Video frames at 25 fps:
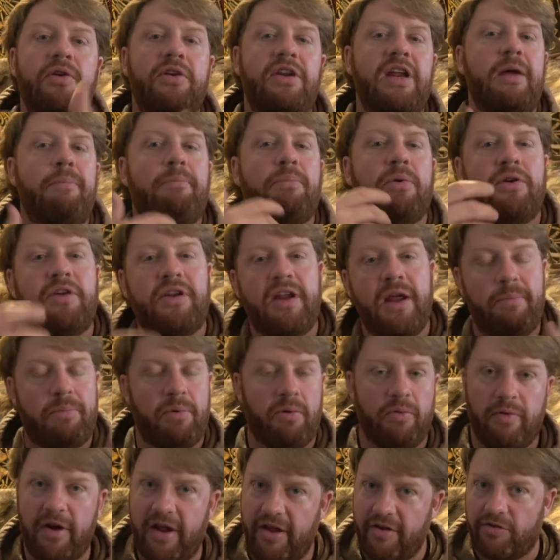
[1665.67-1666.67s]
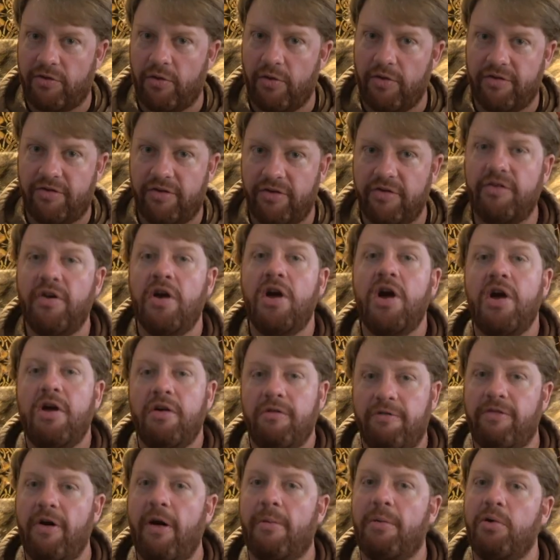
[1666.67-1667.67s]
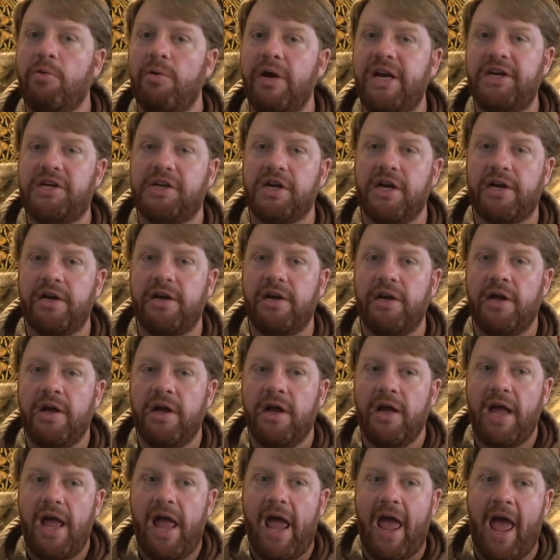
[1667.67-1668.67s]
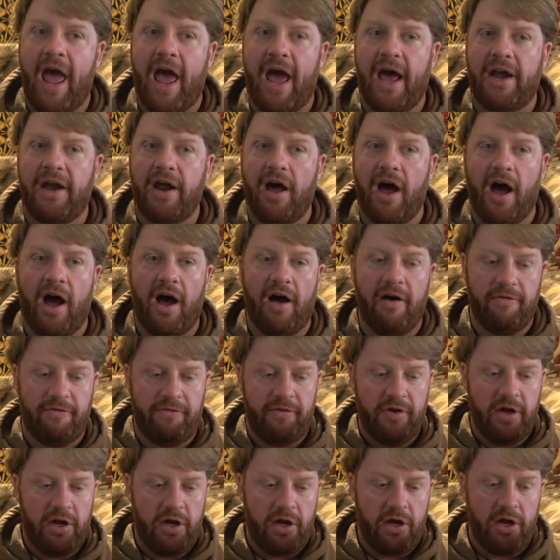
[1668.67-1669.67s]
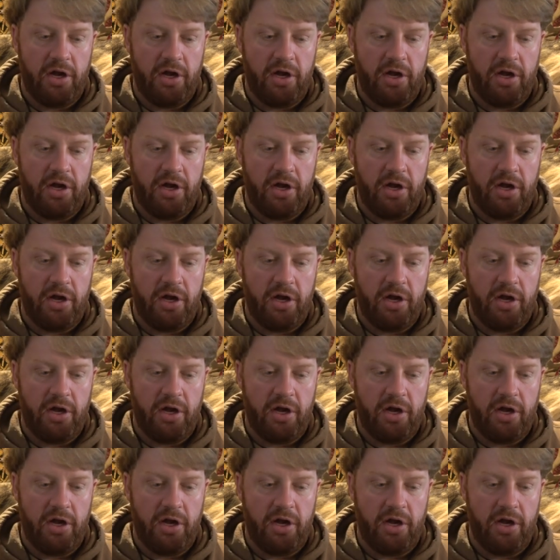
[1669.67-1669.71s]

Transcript: deeper, deeper resources from a region, and of